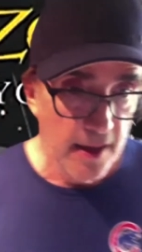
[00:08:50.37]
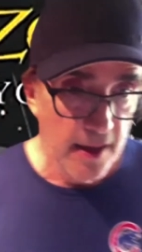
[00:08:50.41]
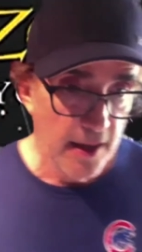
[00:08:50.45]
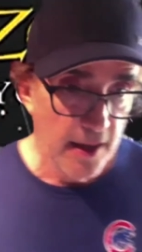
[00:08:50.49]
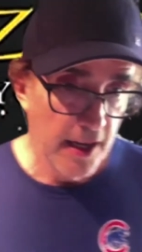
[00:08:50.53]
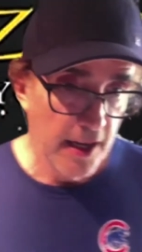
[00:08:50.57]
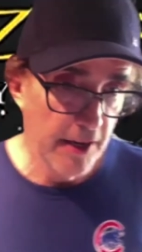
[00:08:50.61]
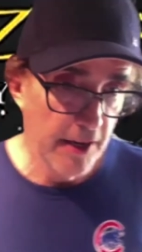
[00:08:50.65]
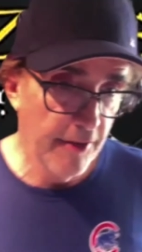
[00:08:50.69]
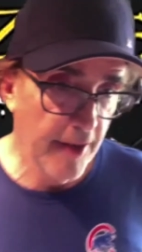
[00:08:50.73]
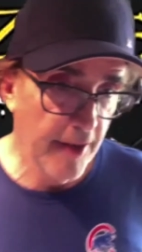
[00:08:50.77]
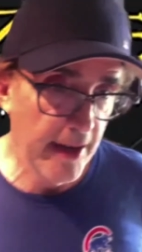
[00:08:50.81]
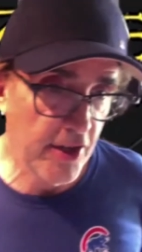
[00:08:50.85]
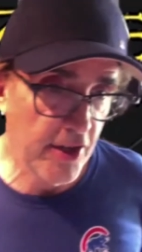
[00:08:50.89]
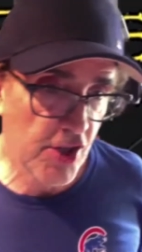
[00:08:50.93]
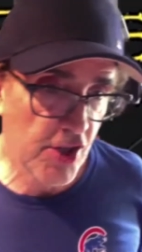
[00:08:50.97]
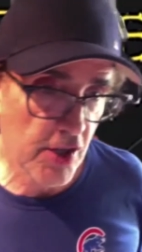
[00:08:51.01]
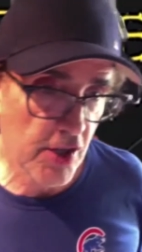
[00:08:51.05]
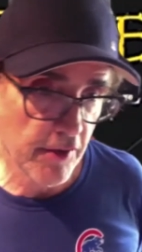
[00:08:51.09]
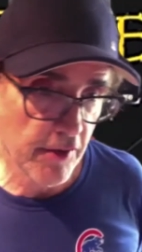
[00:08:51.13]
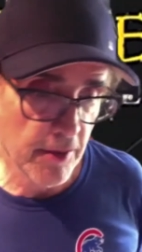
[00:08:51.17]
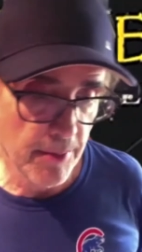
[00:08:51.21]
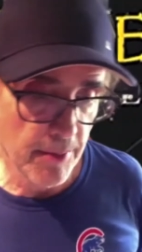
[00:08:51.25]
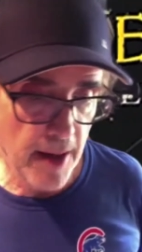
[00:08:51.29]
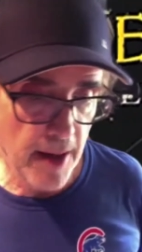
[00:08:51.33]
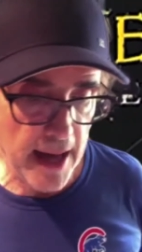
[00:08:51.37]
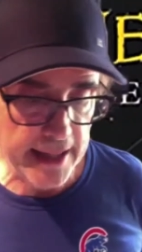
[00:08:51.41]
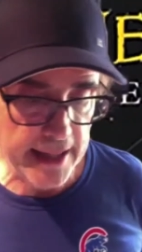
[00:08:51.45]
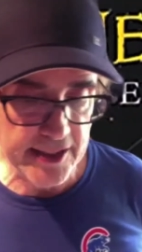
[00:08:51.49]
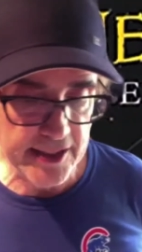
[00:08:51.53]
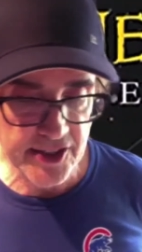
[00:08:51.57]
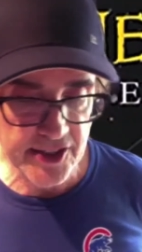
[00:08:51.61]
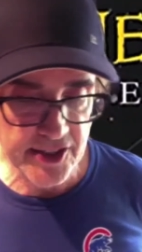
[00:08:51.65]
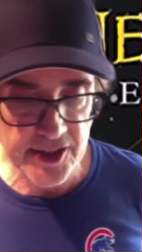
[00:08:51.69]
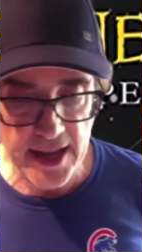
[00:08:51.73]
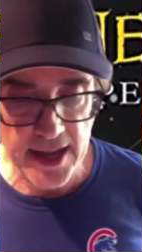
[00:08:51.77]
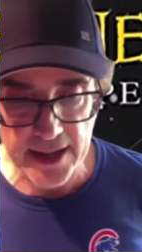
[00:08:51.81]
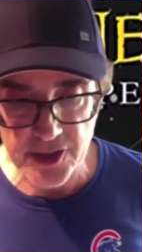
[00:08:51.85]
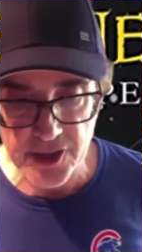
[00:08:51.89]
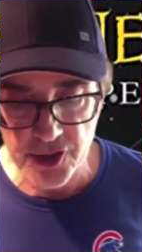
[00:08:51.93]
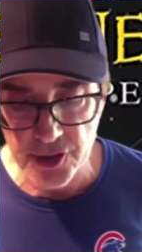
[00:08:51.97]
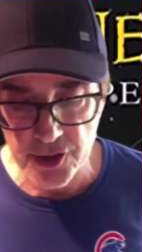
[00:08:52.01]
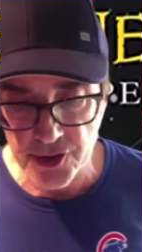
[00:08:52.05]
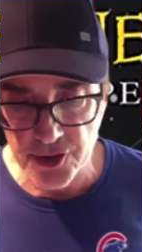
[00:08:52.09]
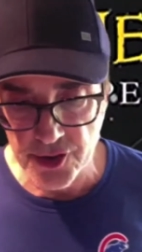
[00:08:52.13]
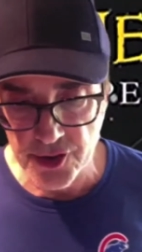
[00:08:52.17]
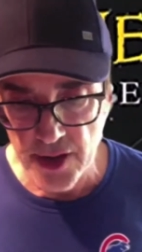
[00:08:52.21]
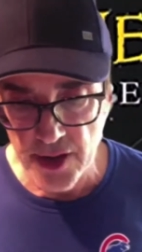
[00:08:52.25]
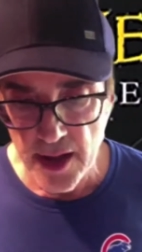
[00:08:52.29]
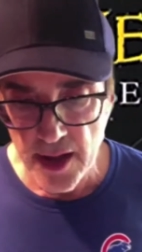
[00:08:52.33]
Invasion of the Body
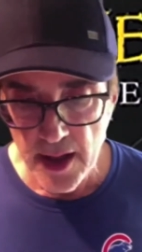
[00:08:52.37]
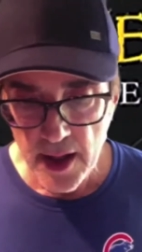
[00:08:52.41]
Snatchers.